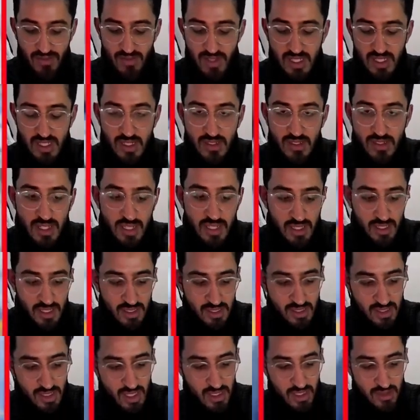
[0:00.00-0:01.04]
done that
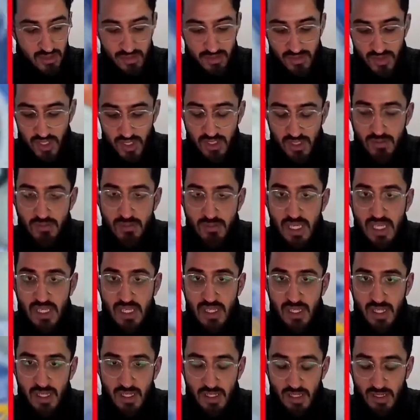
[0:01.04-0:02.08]
instead of just
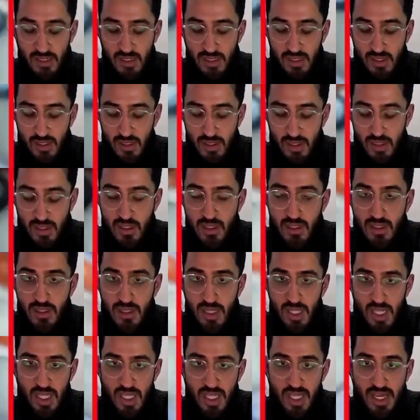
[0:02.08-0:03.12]
making
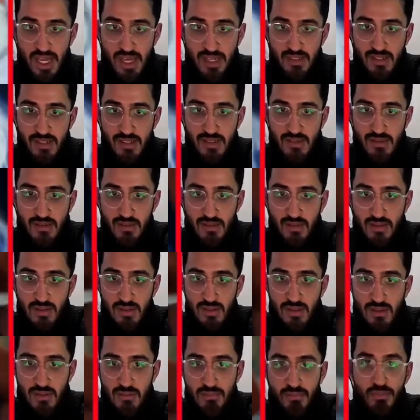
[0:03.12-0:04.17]
E X
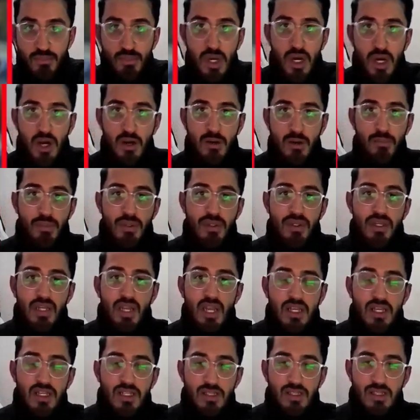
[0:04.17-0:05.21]
pop?
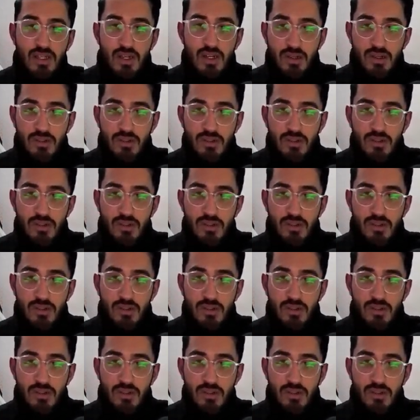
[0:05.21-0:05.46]
Hollow